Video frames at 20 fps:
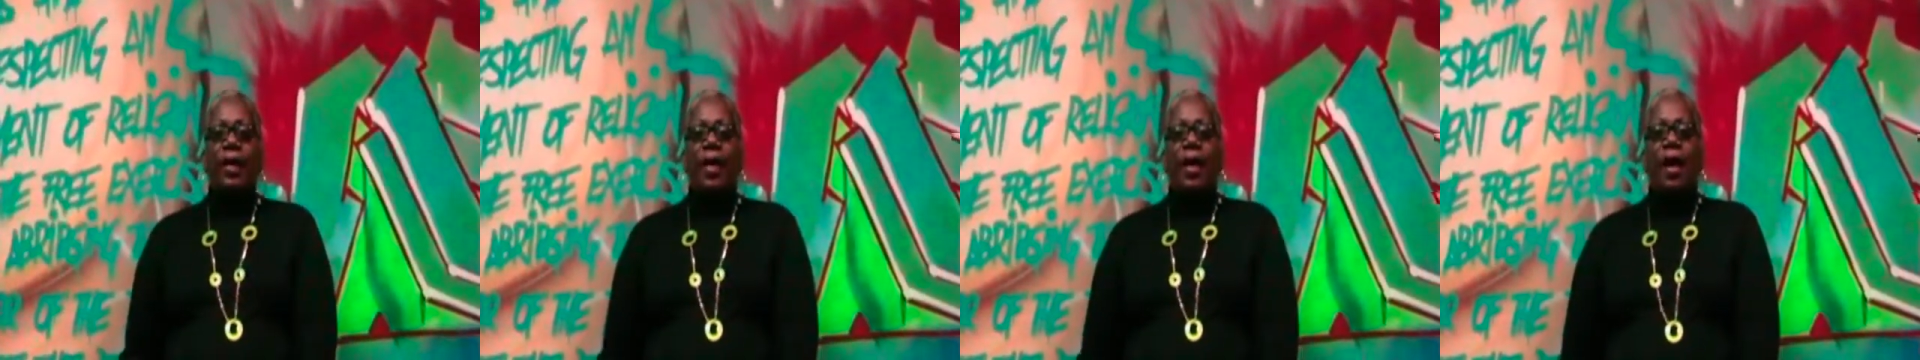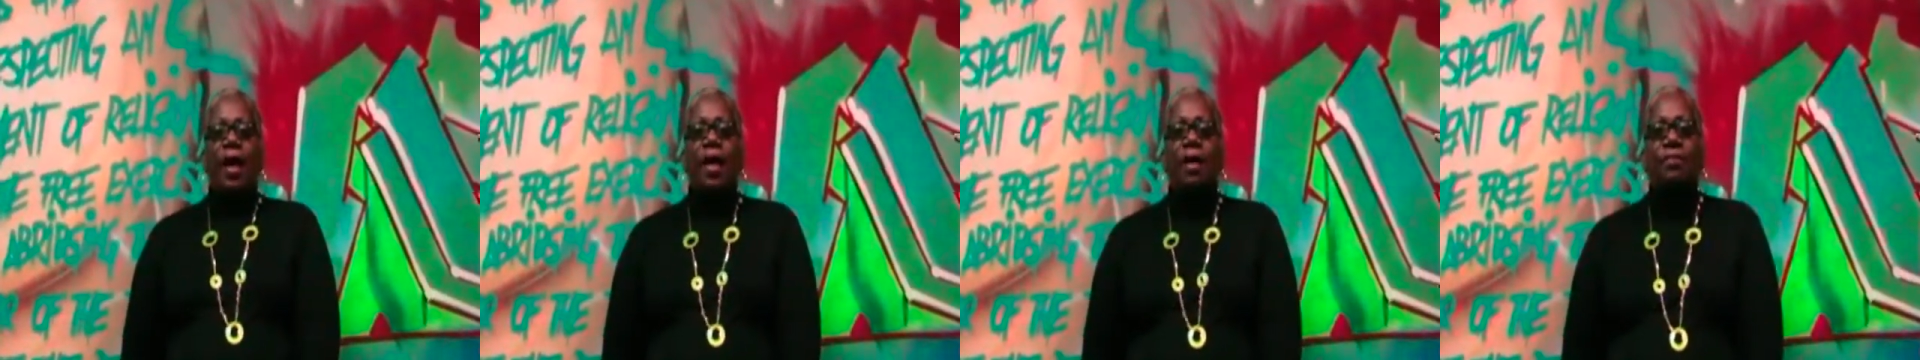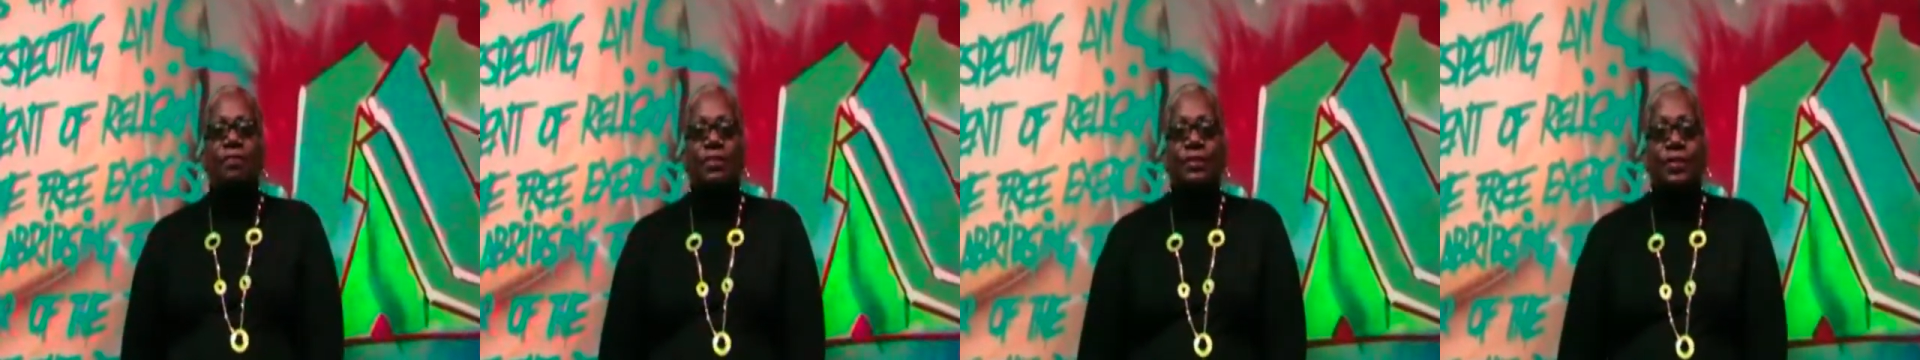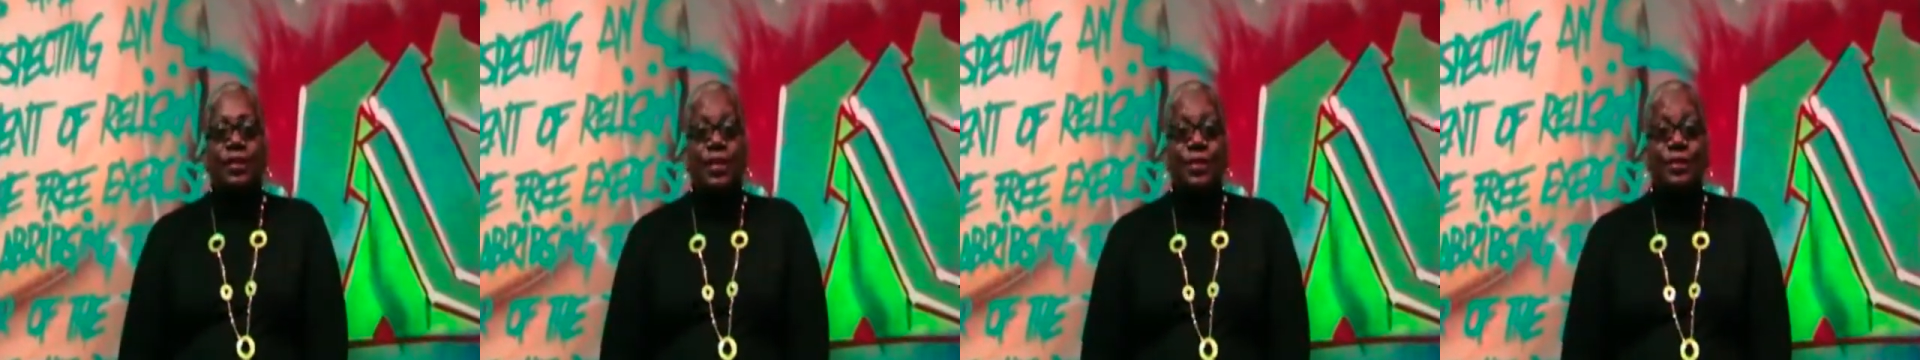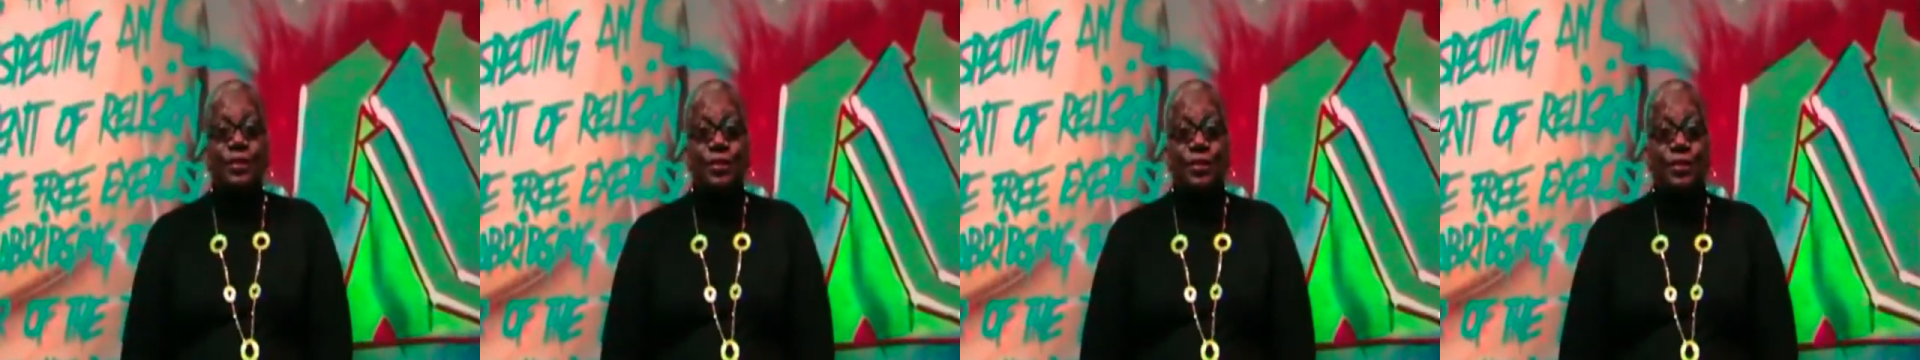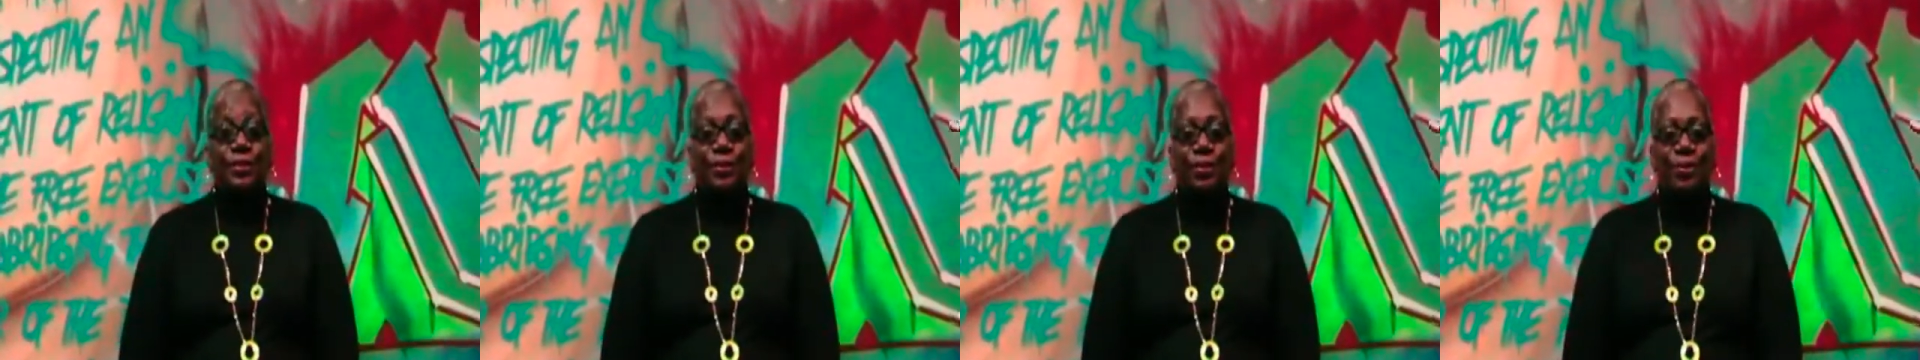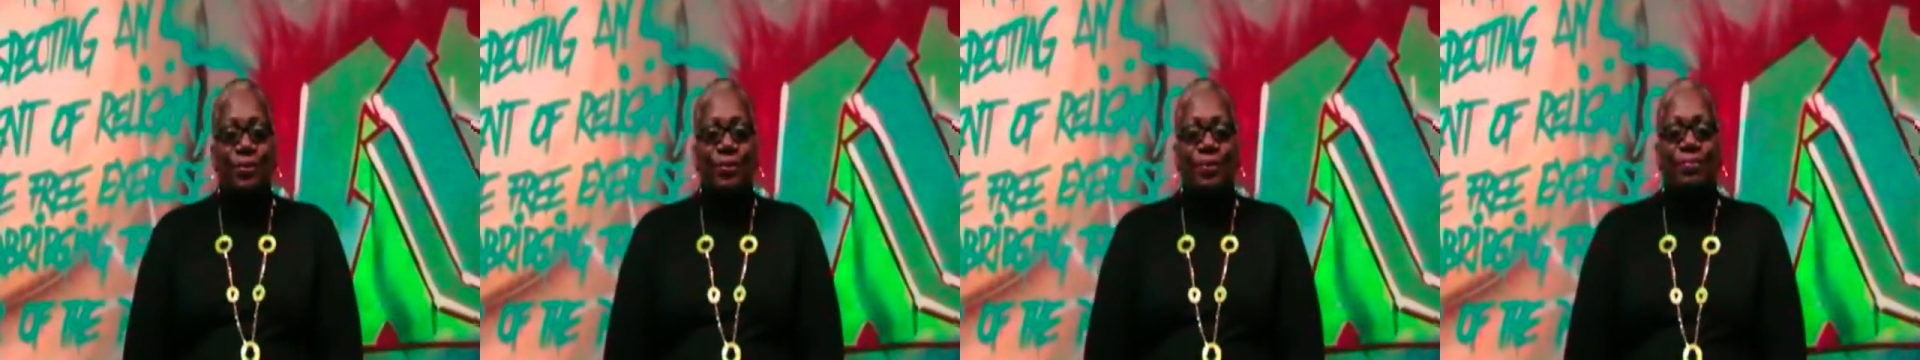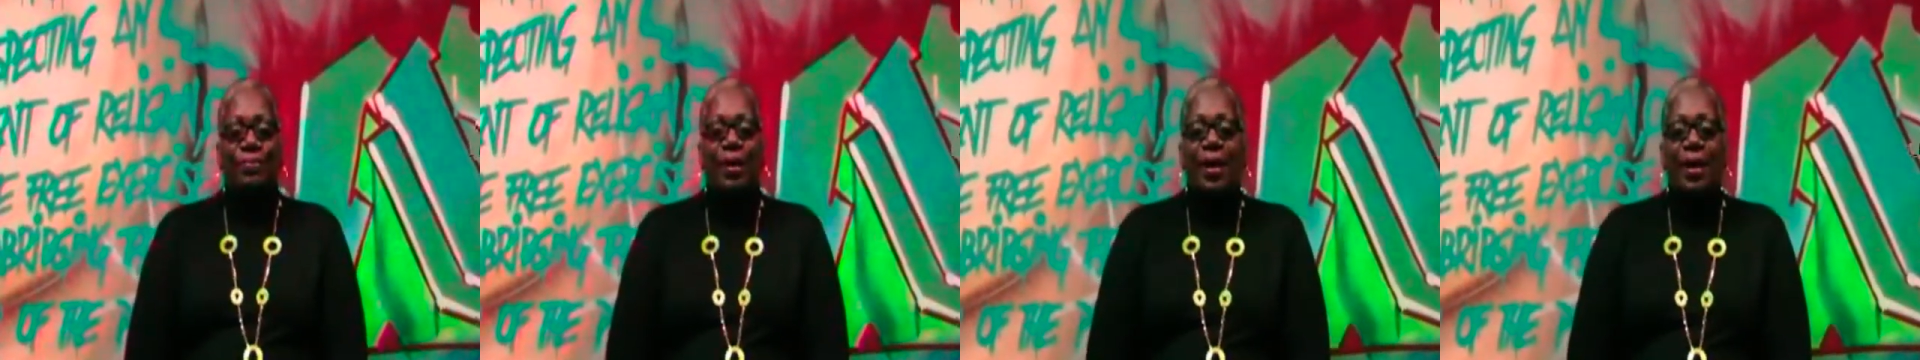all of a sudden she turns
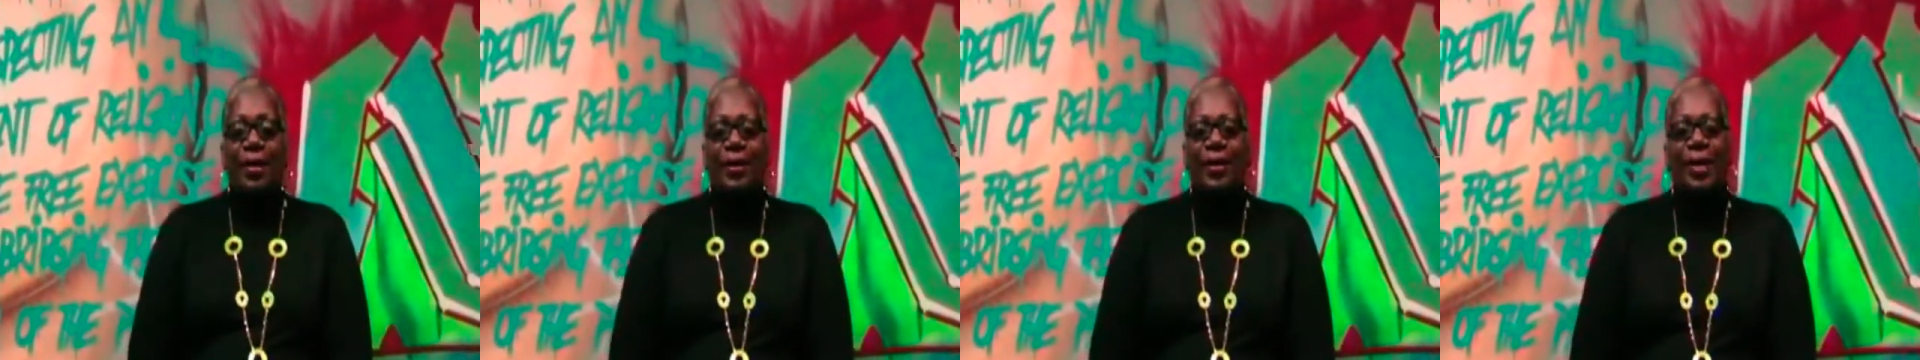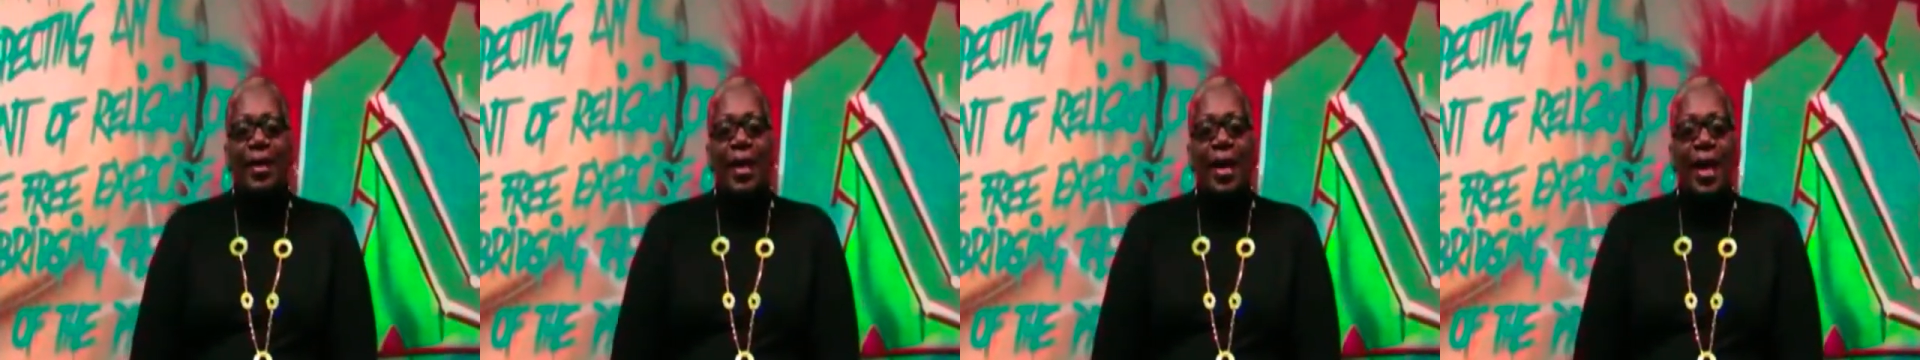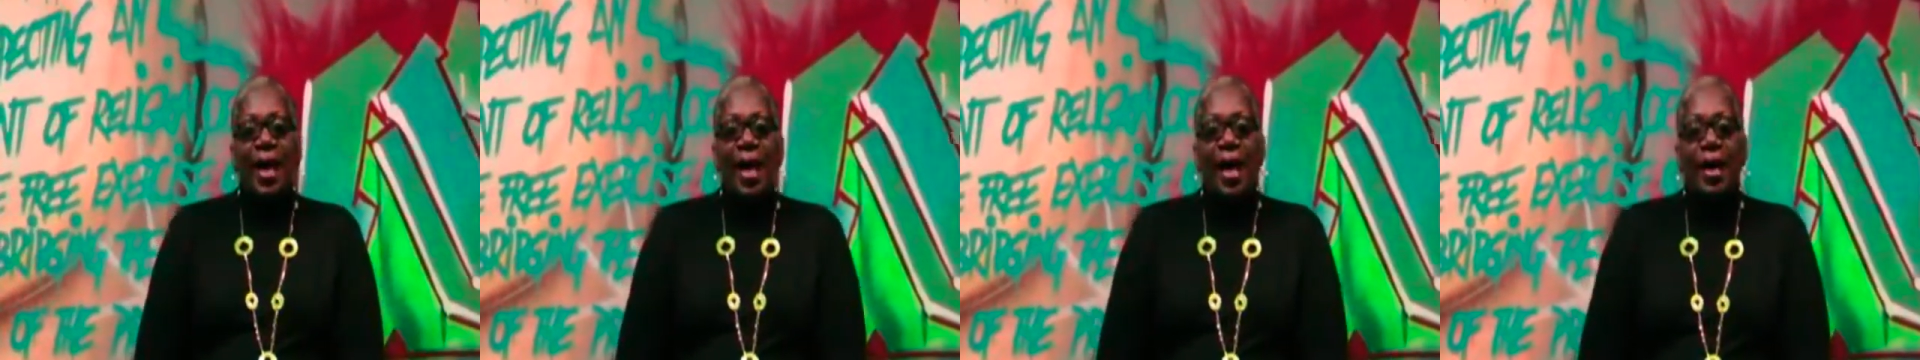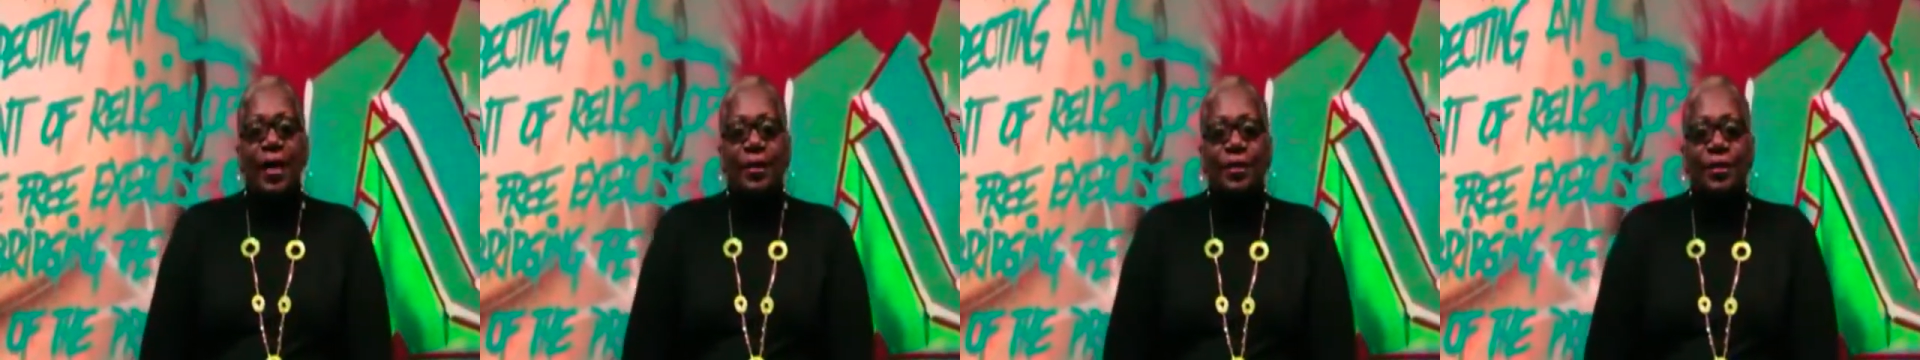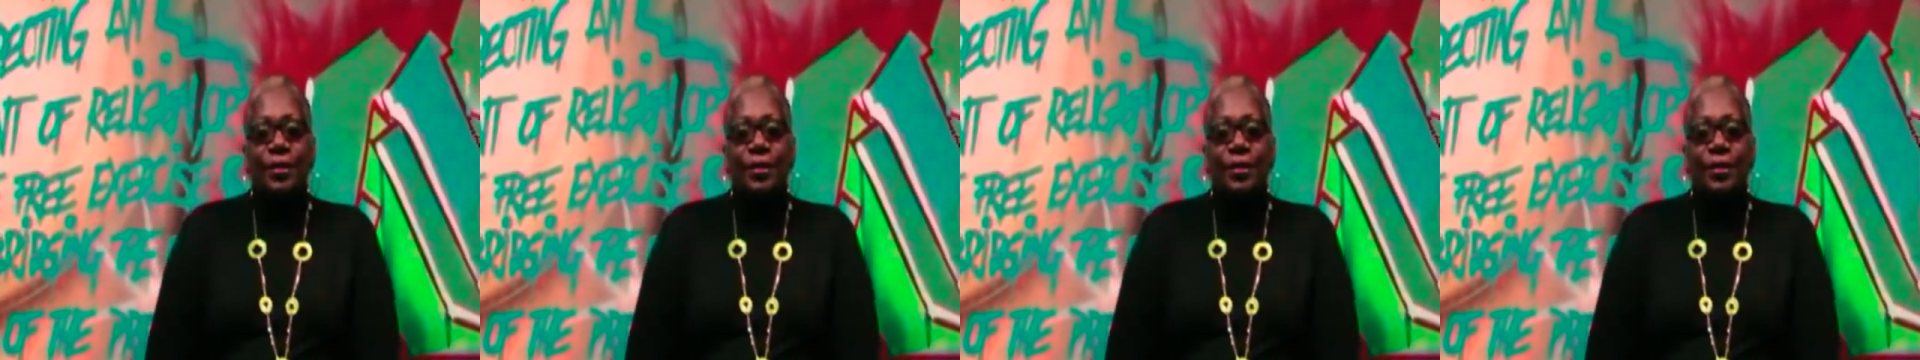around and